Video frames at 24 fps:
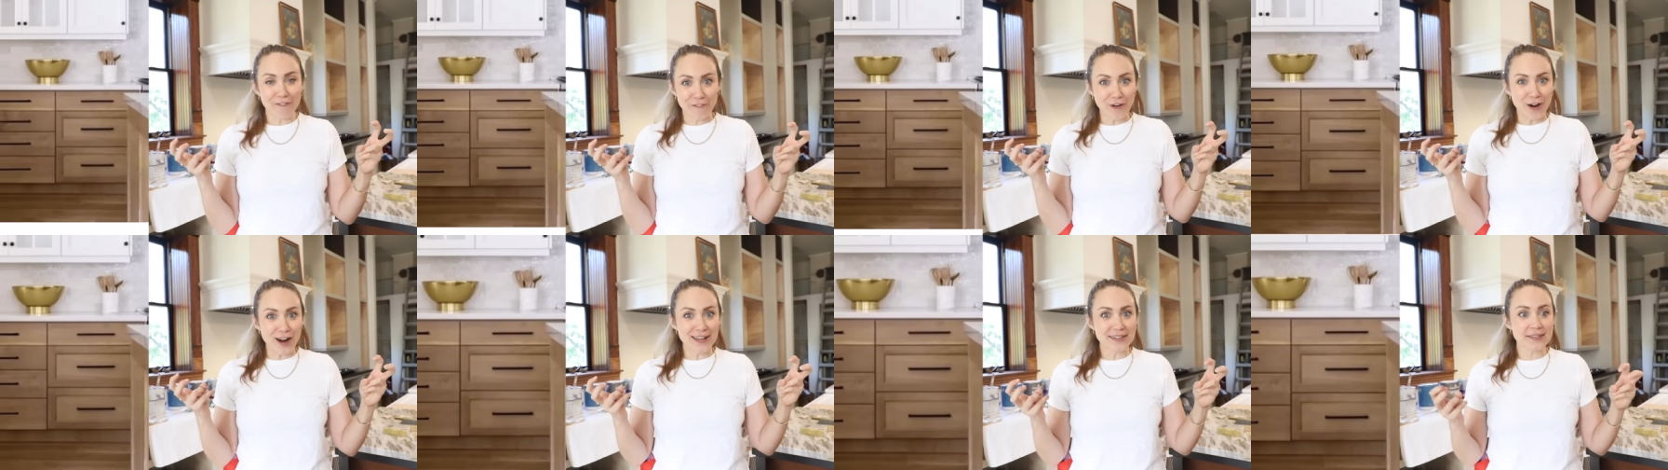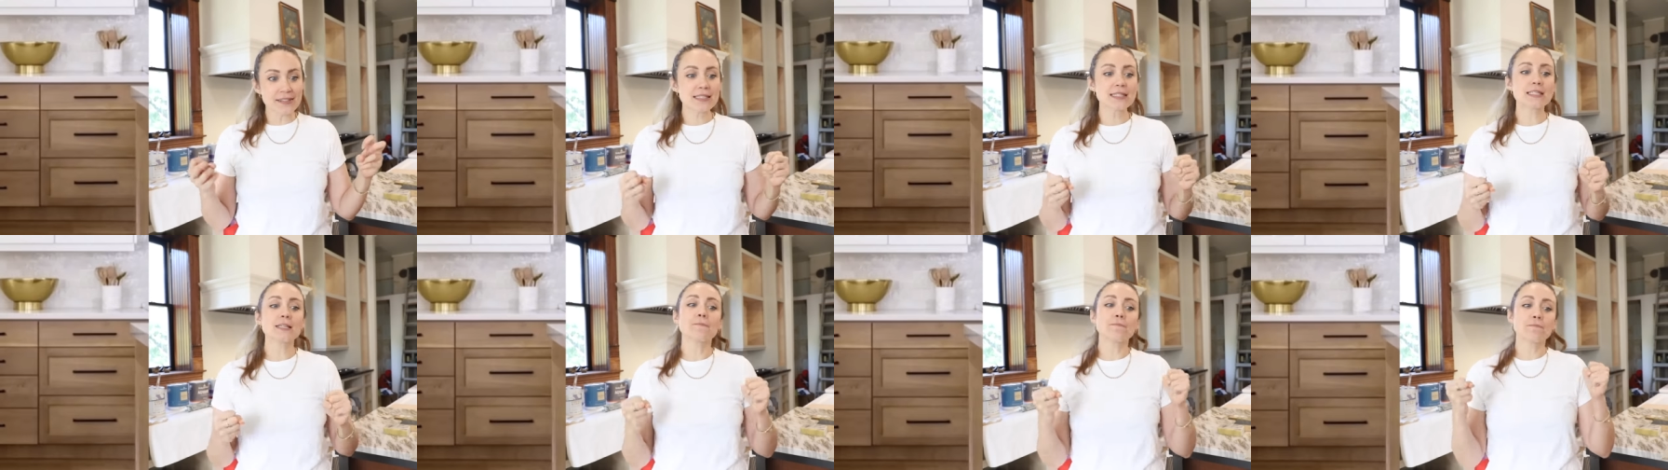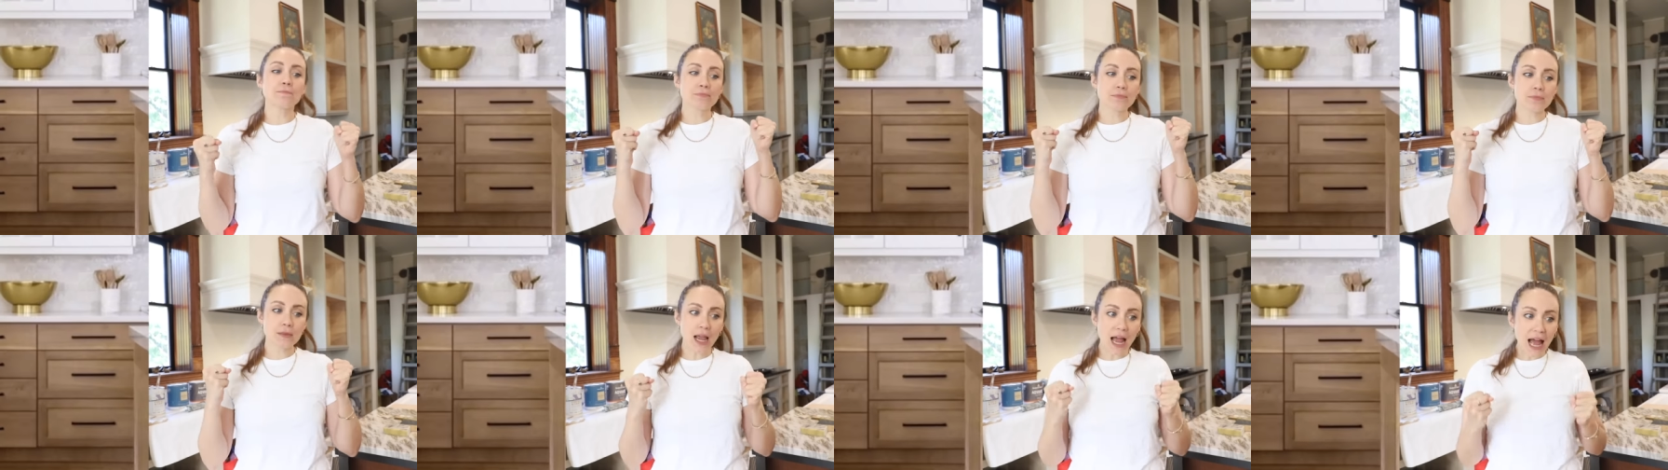fronts,
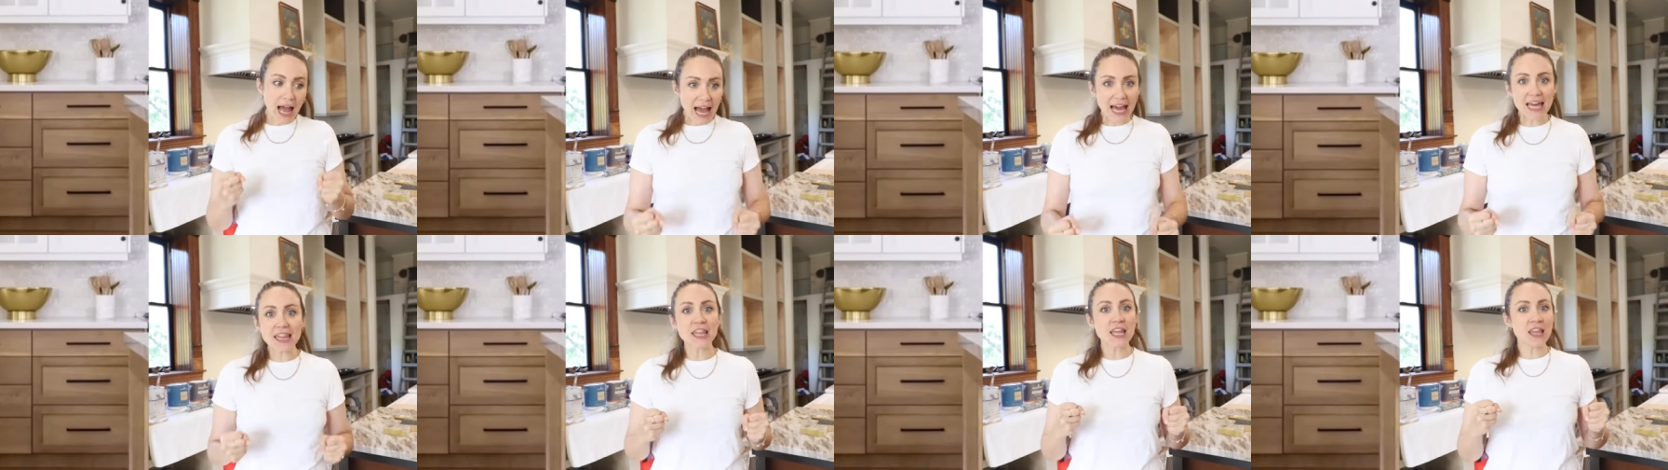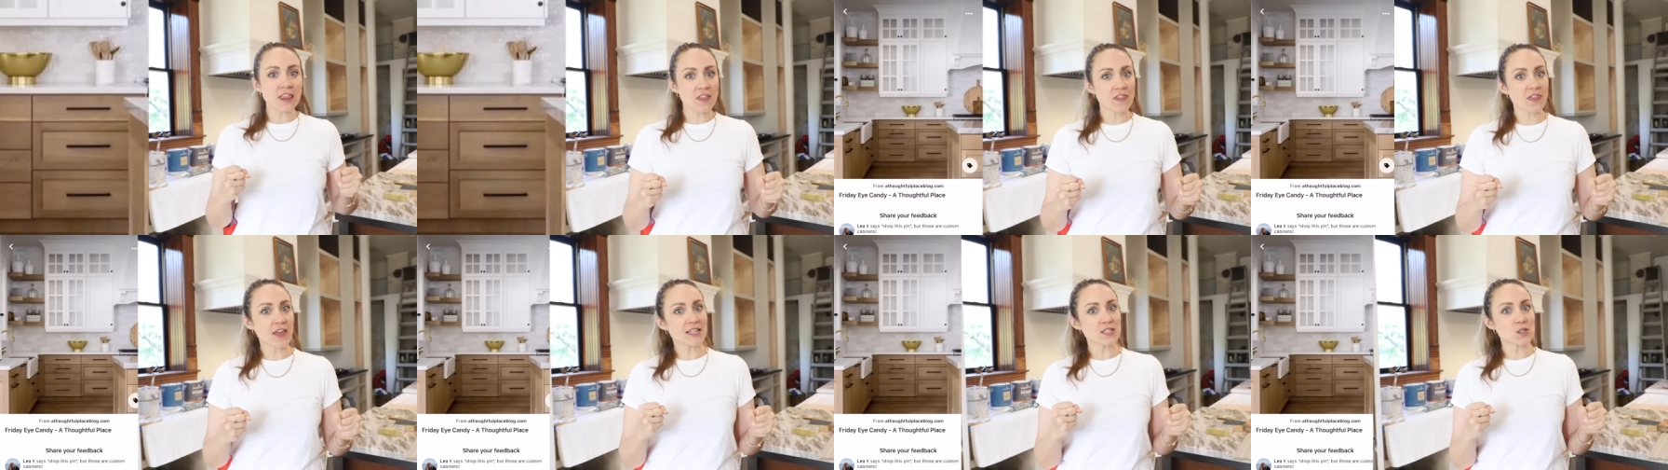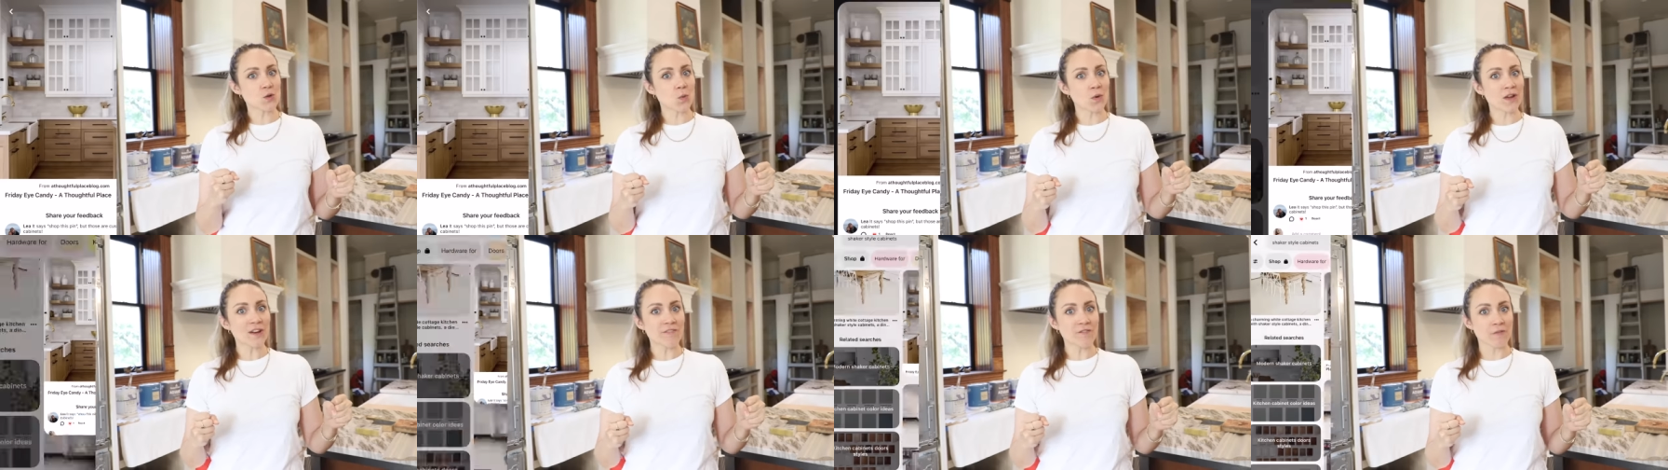I think that that's a
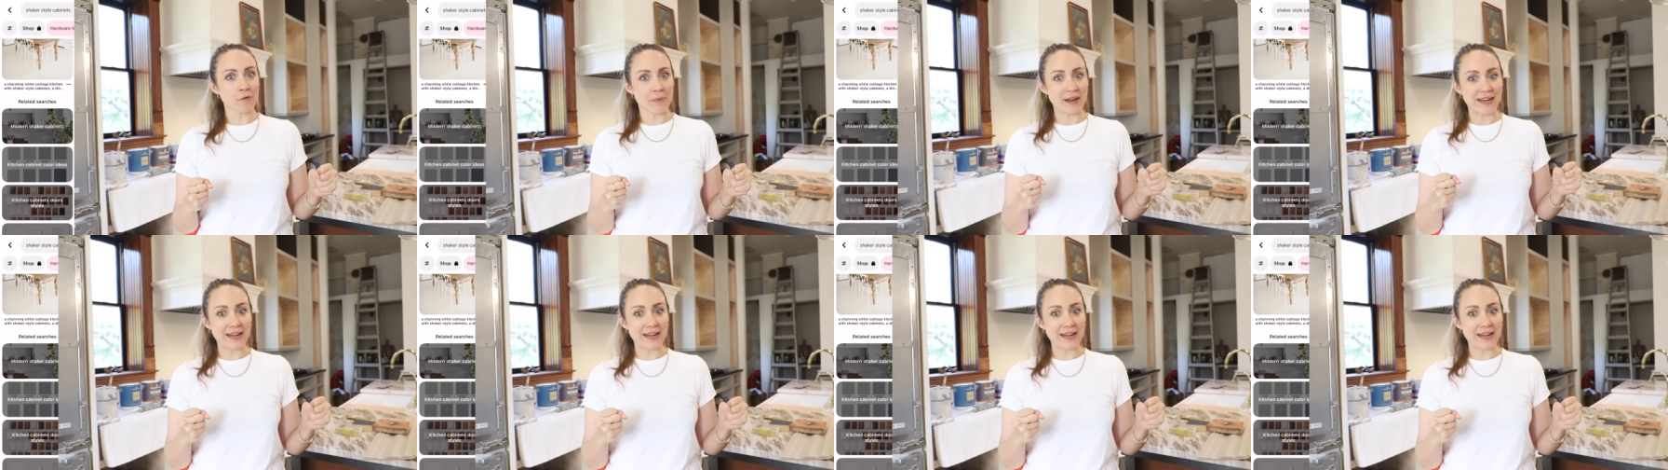win for